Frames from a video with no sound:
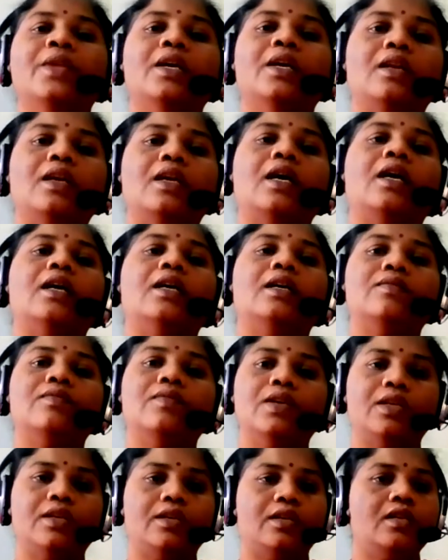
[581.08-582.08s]
regarding
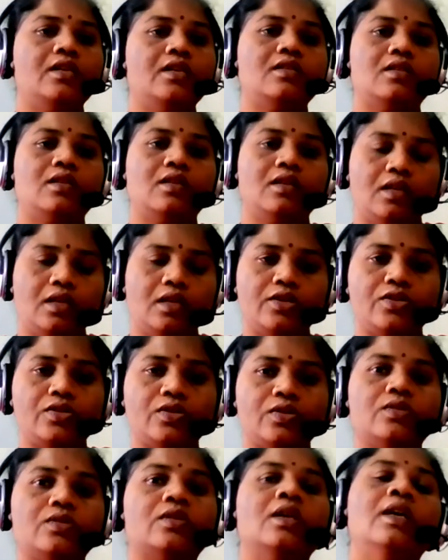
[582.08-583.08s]
various
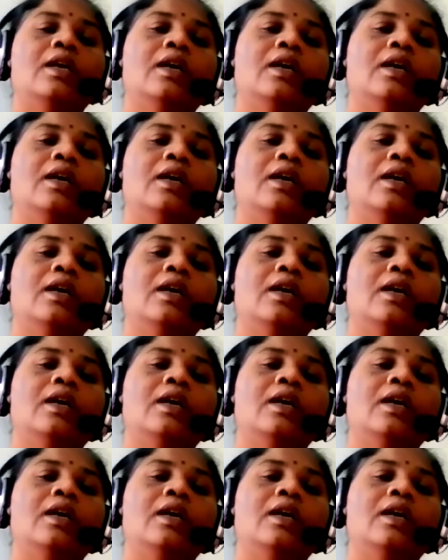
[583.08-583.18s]
issues,